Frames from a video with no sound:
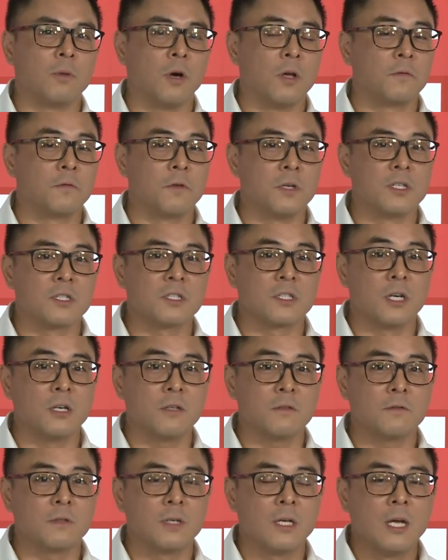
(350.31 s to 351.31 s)
both for
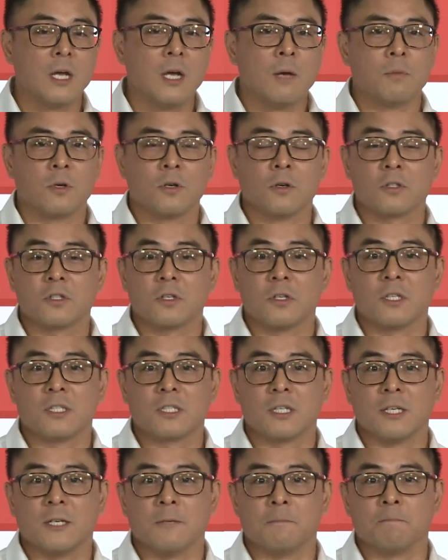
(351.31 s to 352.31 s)
yourself, but also your
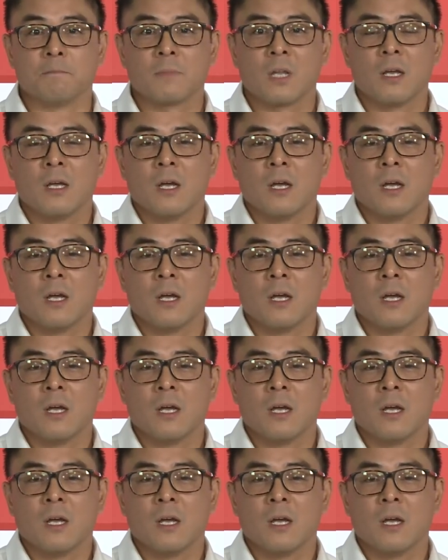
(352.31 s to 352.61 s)
team.